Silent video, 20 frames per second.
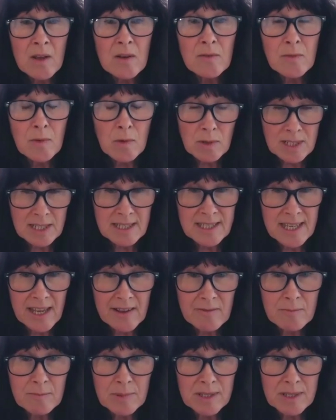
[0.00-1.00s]

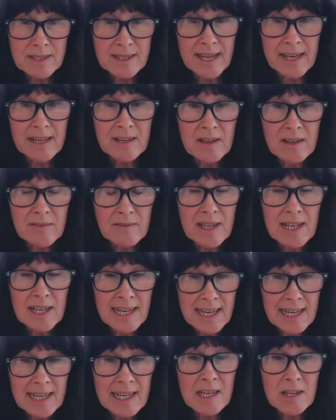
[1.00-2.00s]
47% of the
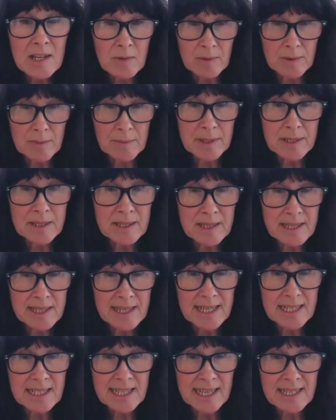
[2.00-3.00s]
cleaning equipment that
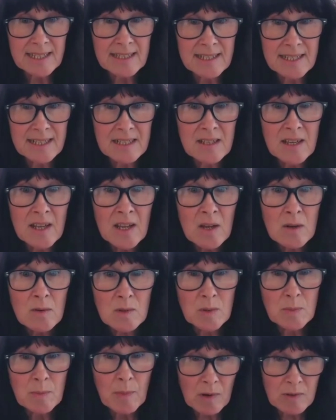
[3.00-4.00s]
they tested
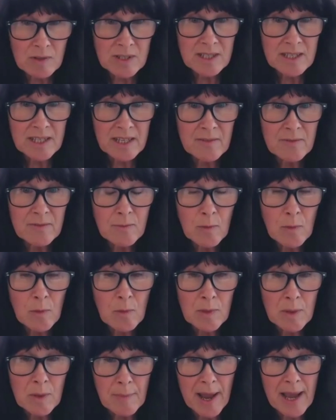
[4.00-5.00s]
was positive
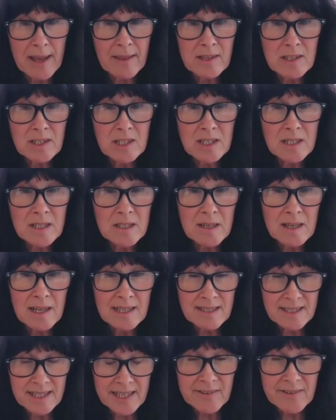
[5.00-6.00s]
for the pathogen
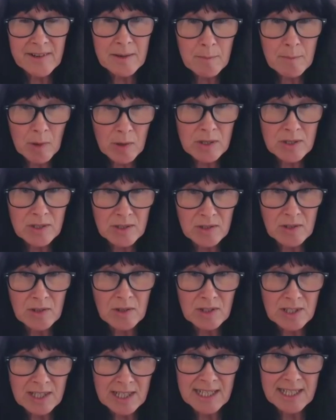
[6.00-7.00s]
Listeria
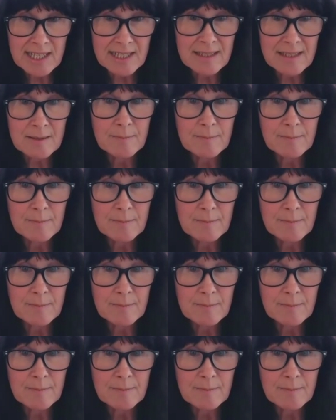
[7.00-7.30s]
monocytogenes.